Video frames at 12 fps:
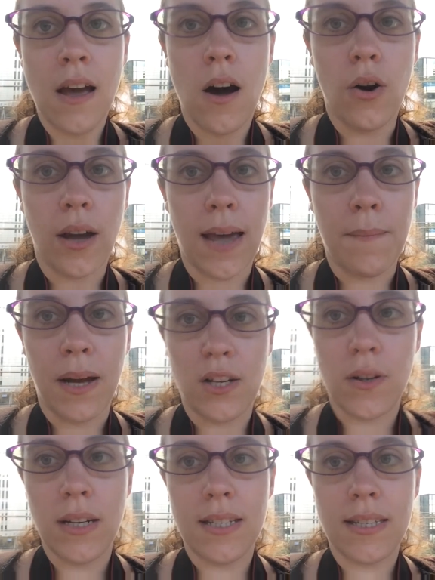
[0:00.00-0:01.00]
Okay, my
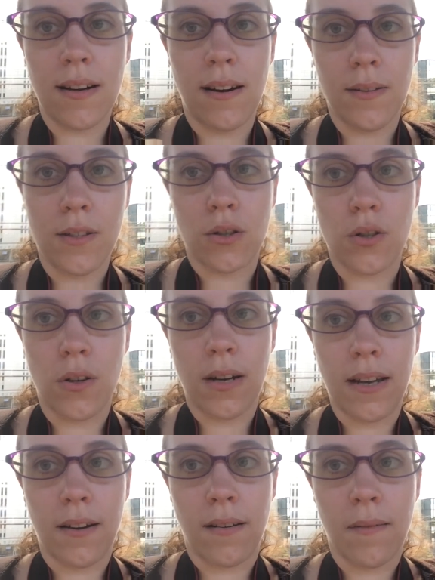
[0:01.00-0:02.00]
train is here, I'll talk to you
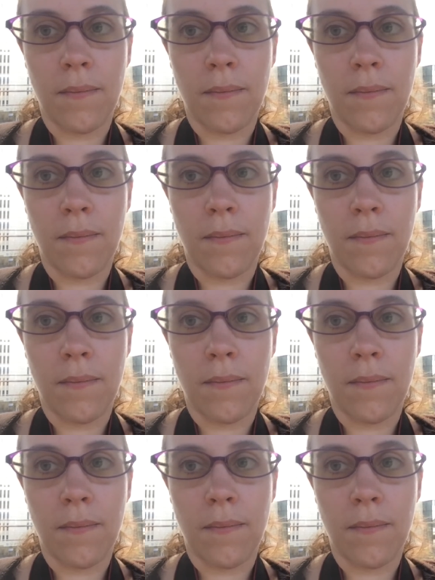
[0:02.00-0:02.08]
later.